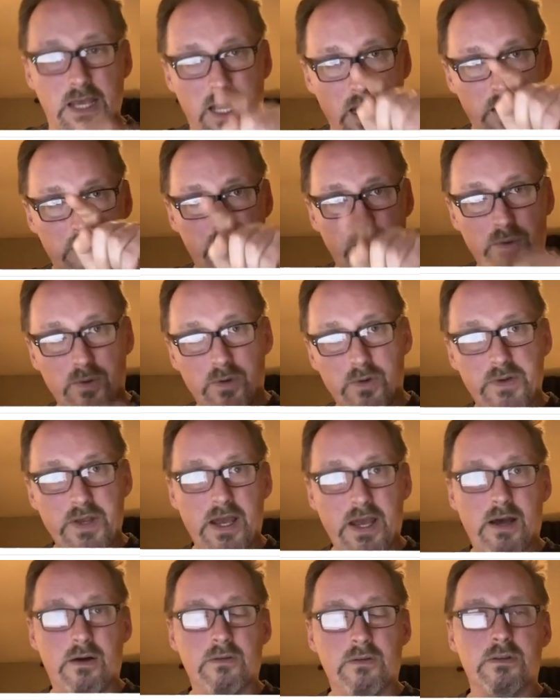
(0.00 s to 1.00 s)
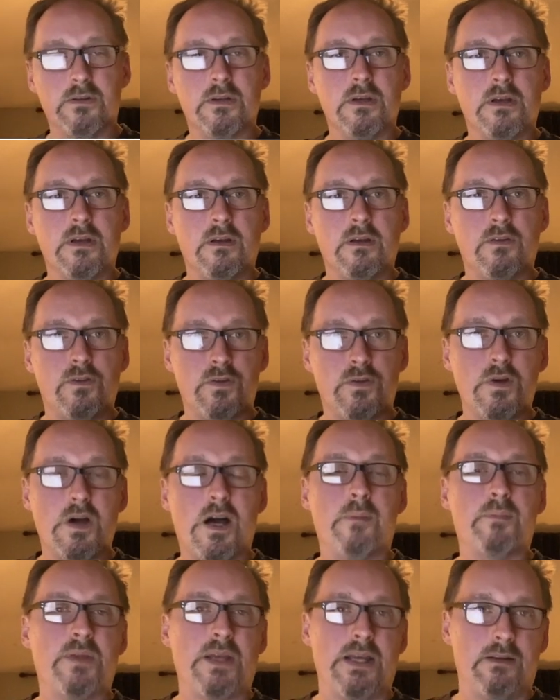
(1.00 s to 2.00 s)
and pull down to
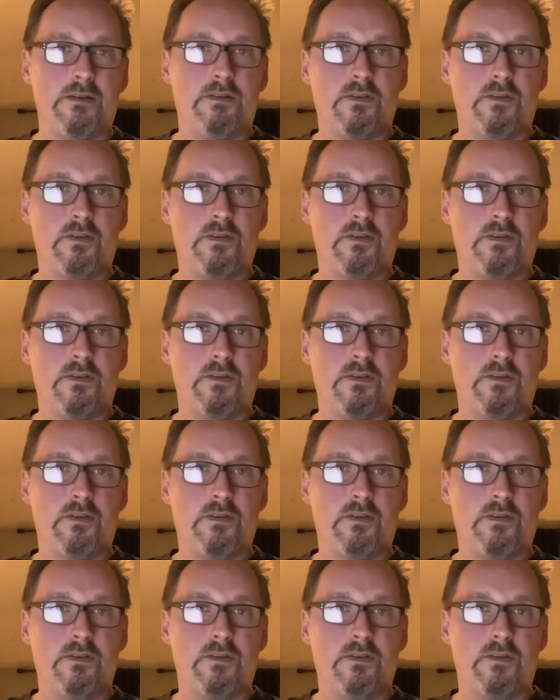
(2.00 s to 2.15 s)
update.